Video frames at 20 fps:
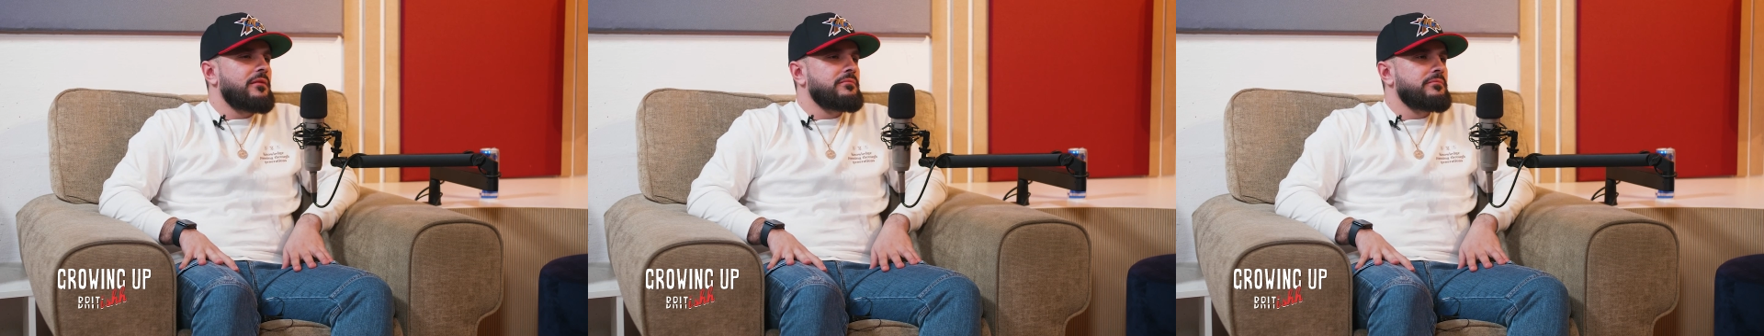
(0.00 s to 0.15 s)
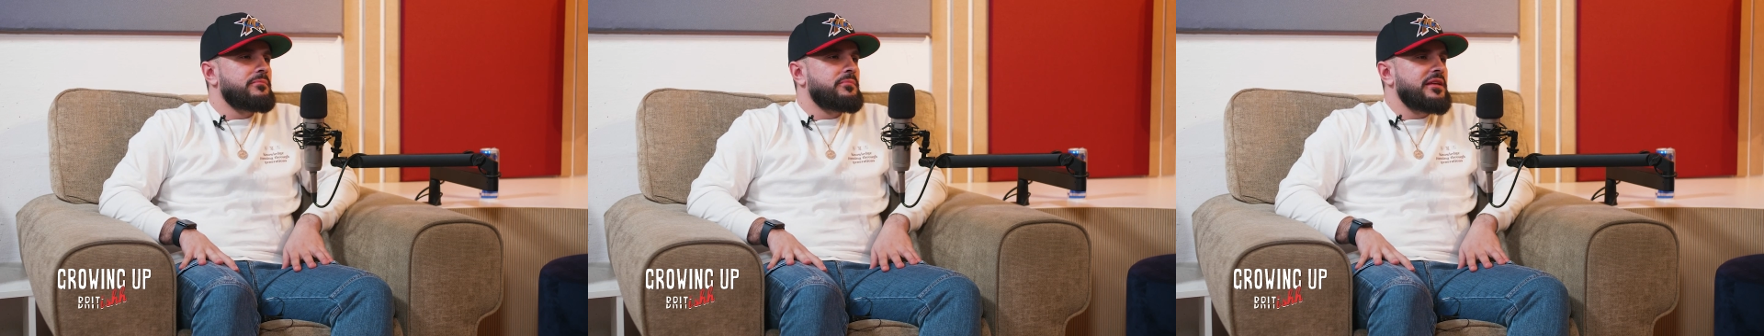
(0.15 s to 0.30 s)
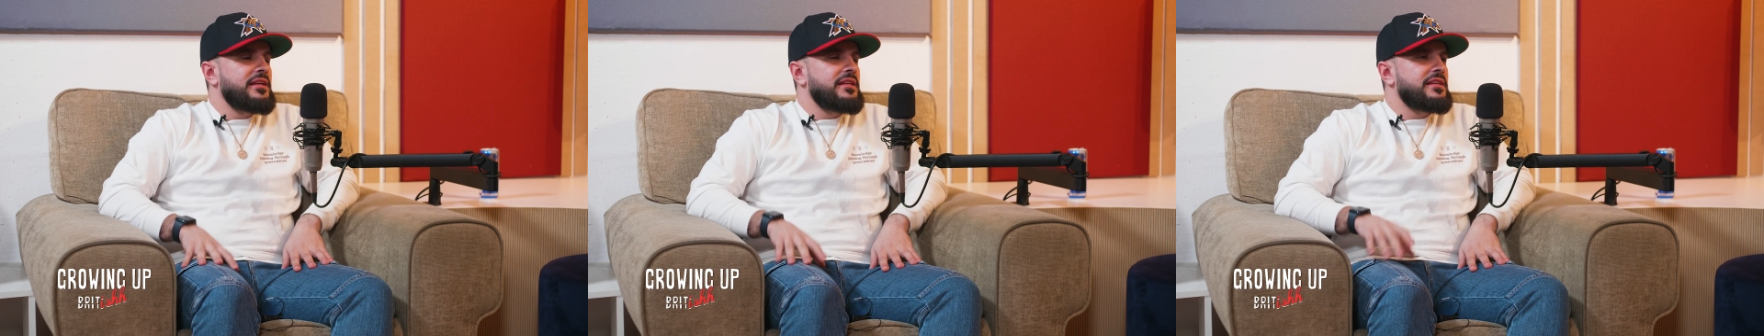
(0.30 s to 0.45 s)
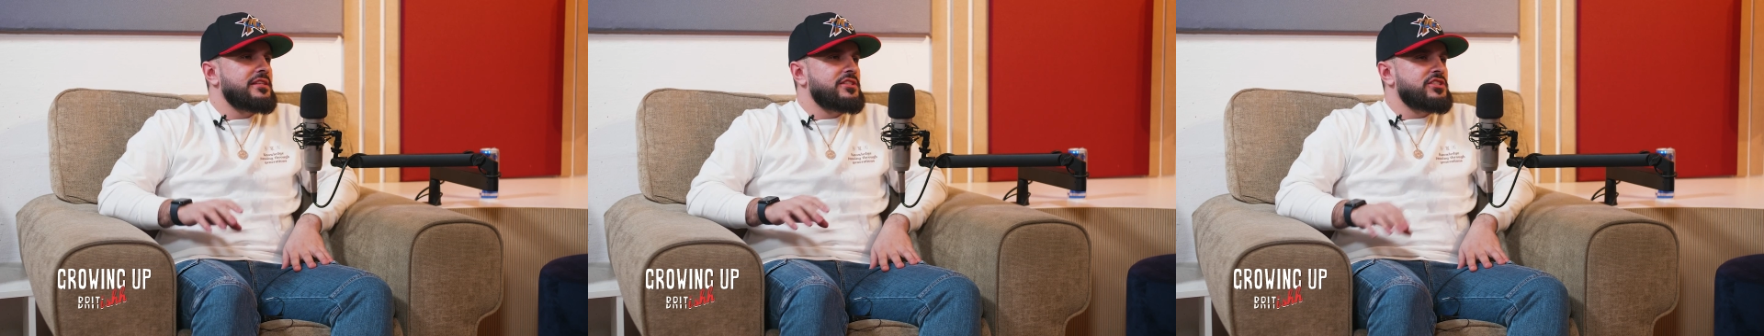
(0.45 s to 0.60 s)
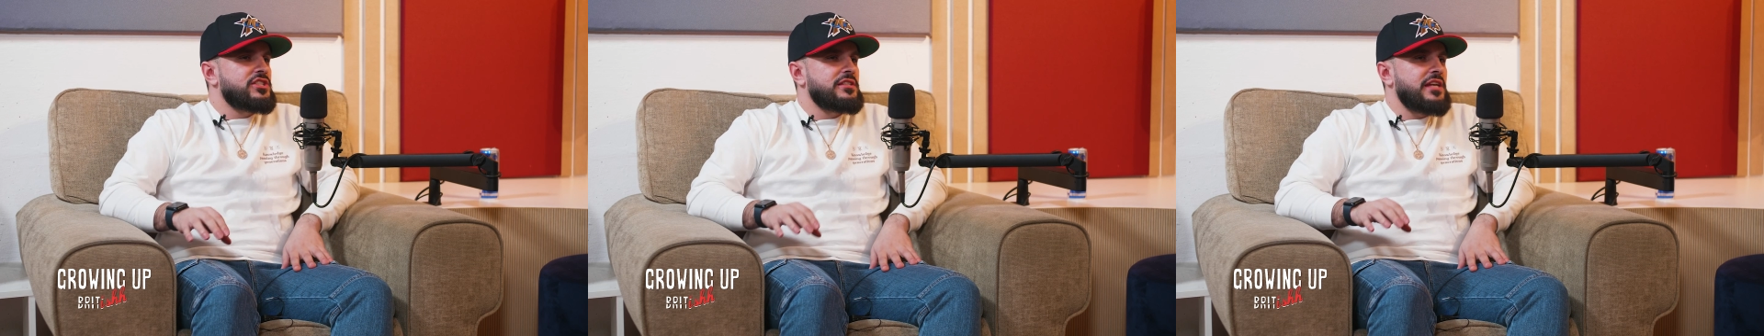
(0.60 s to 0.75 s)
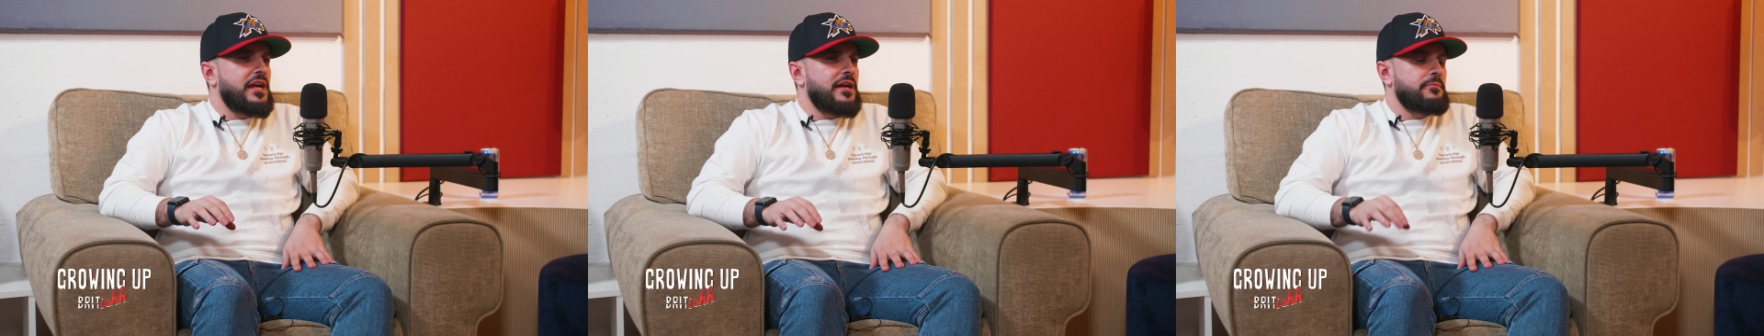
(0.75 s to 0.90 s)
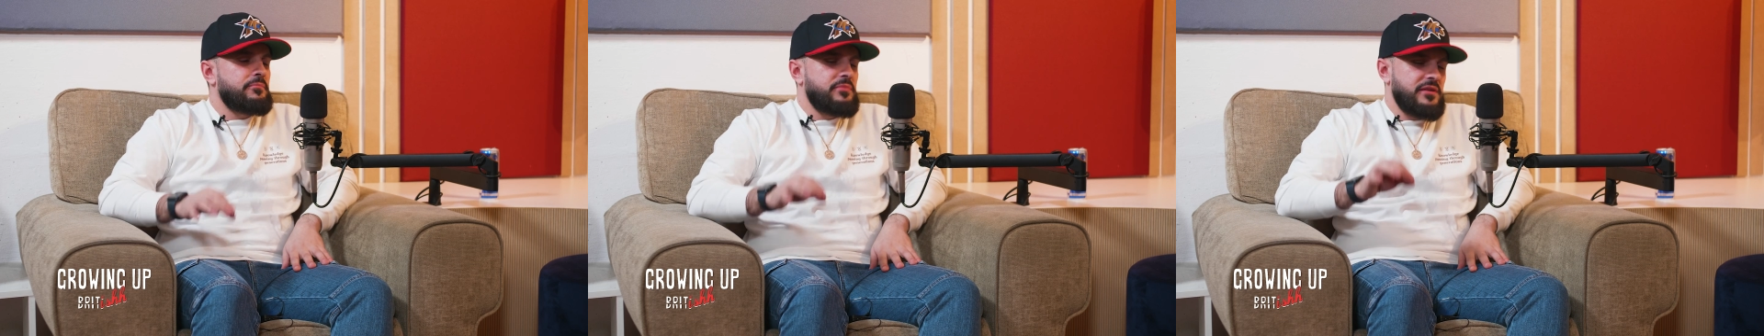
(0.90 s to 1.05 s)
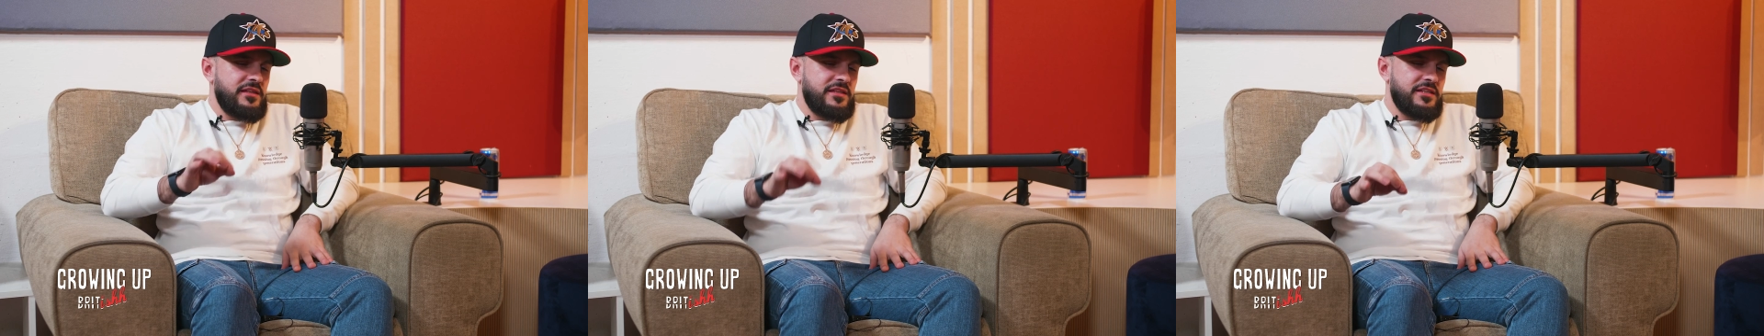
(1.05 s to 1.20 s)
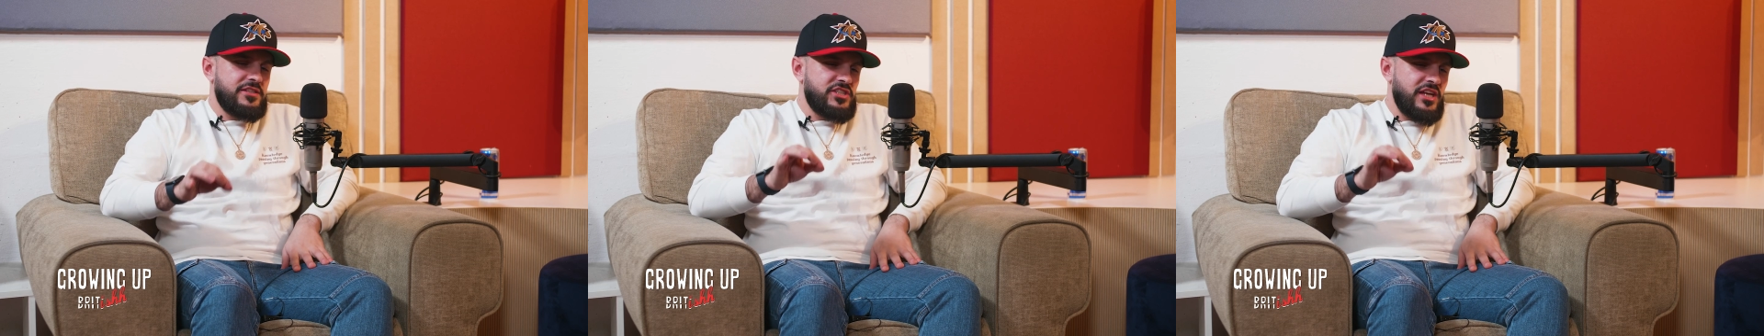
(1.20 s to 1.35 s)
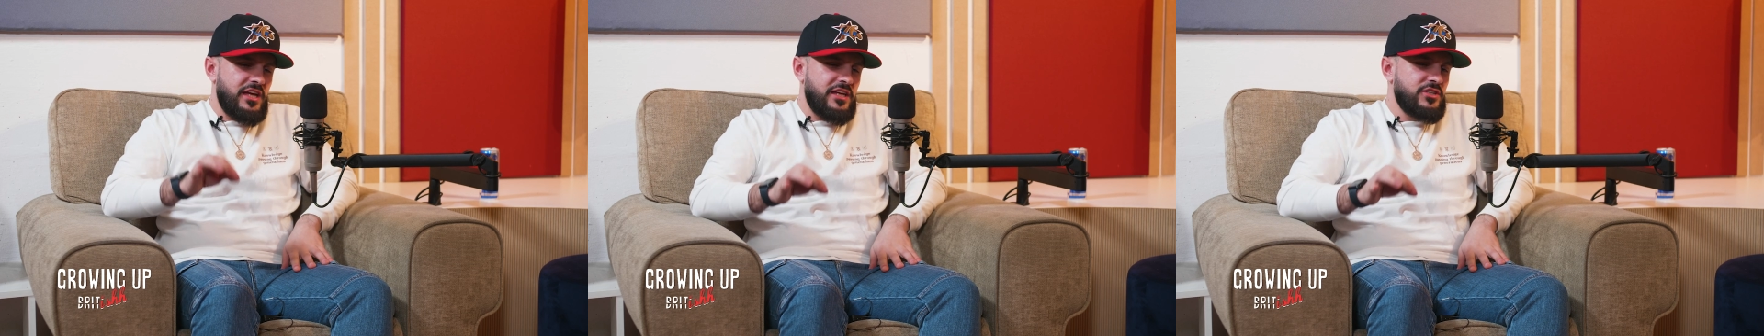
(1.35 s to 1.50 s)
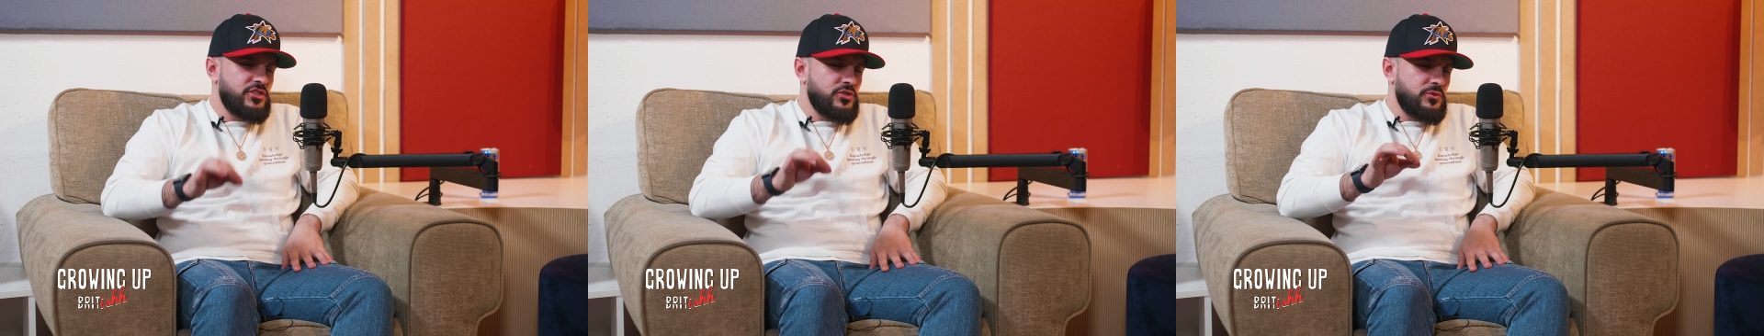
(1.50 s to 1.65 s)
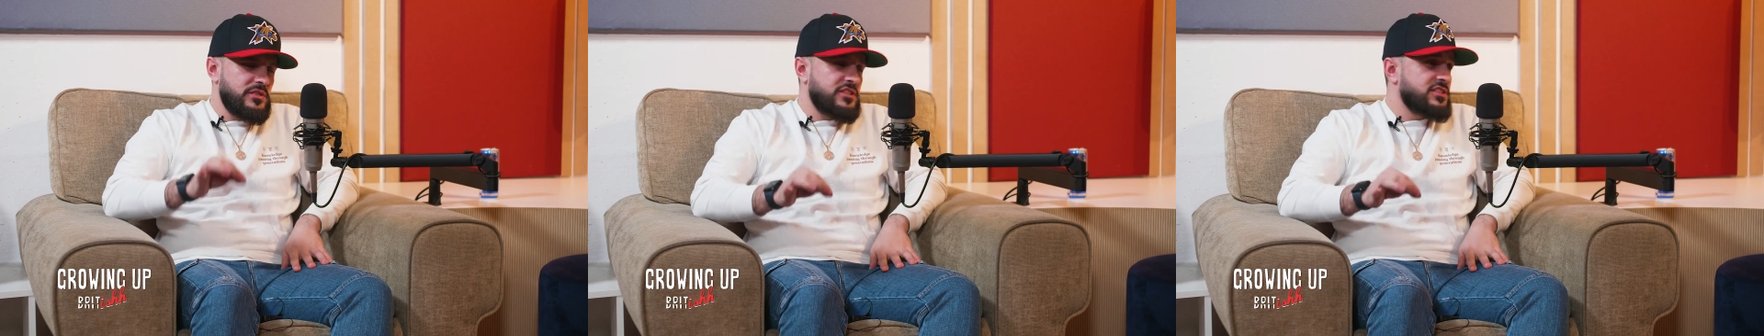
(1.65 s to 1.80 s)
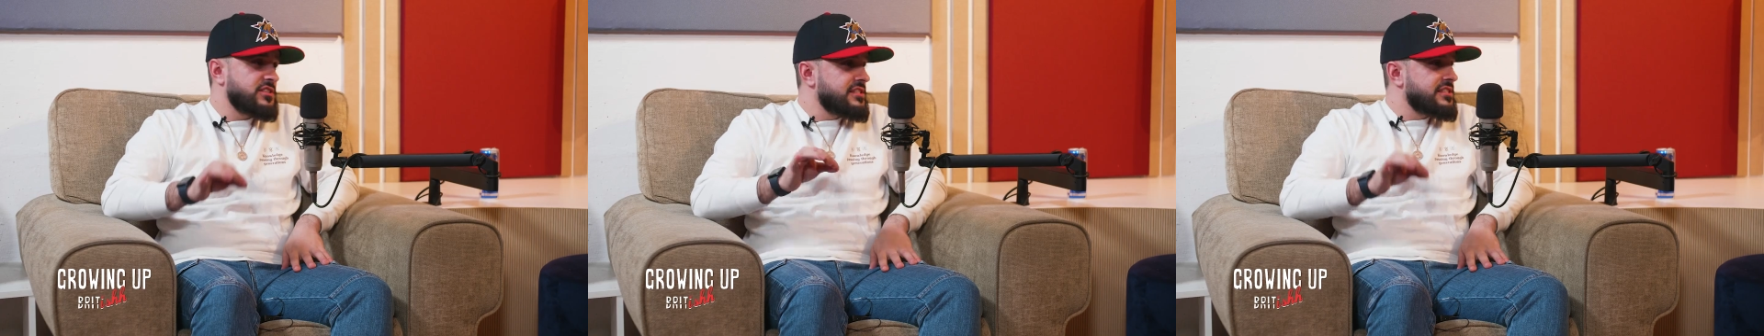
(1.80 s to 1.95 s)
Be the change you
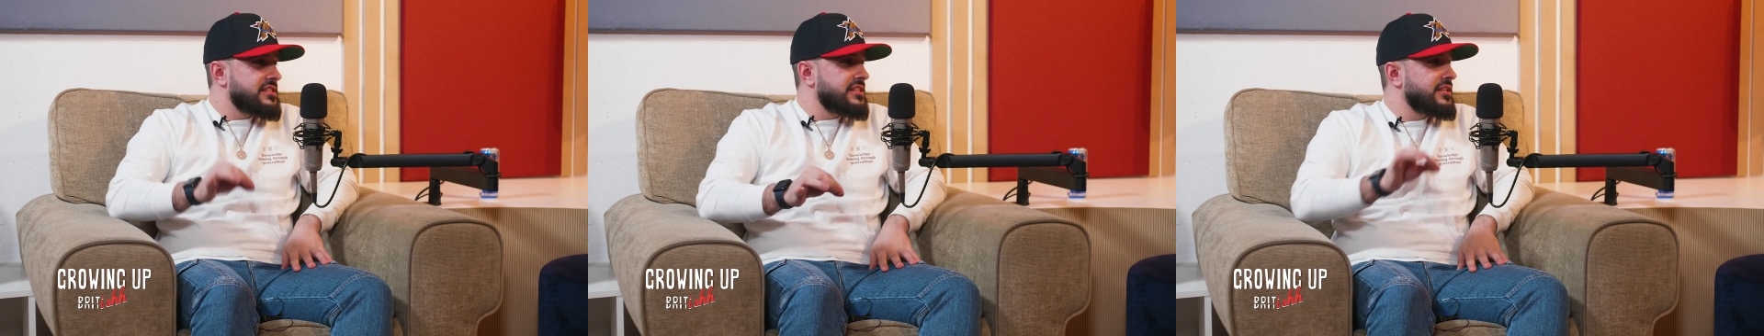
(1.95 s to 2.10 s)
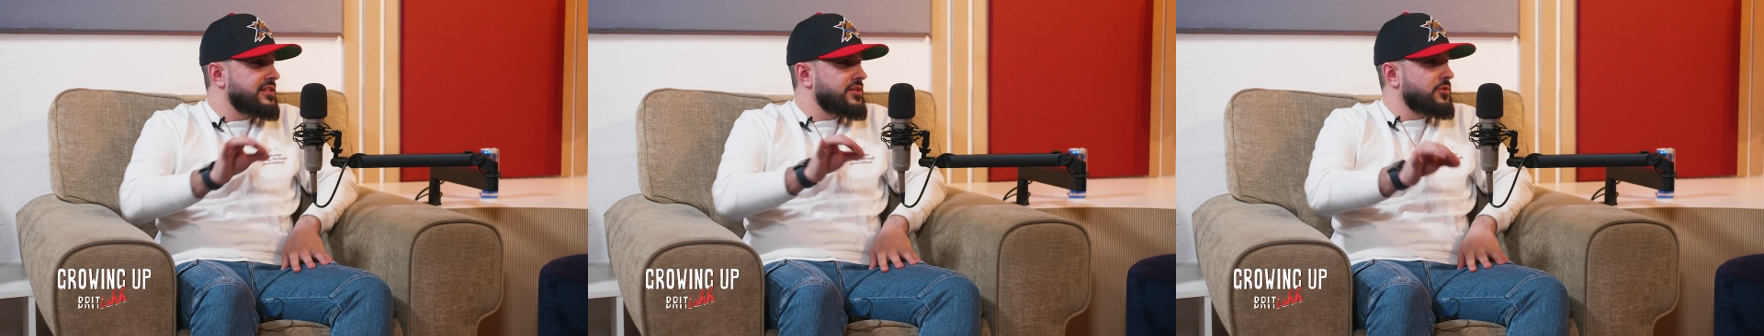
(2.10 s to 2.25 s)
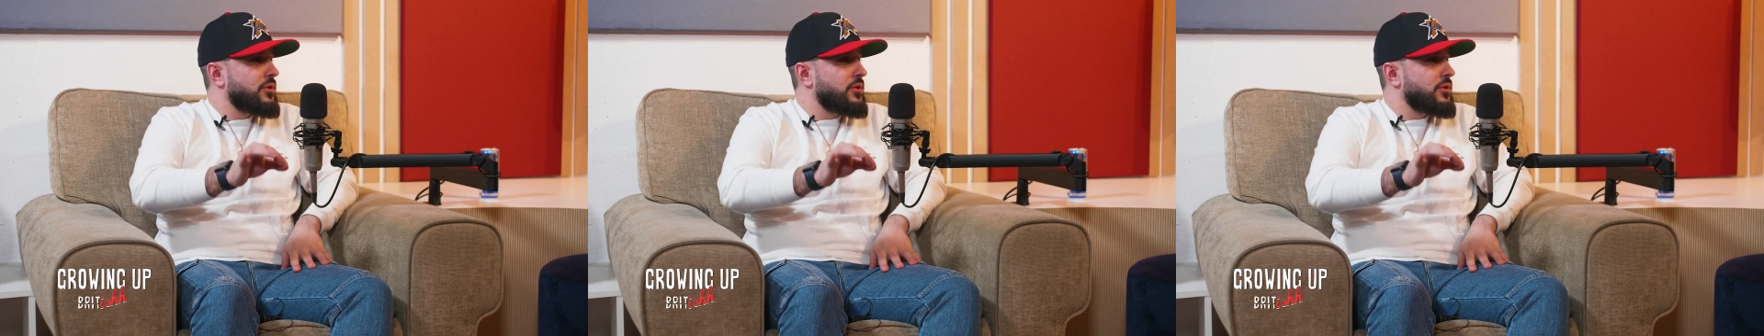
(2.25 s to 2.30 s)
wish to see in the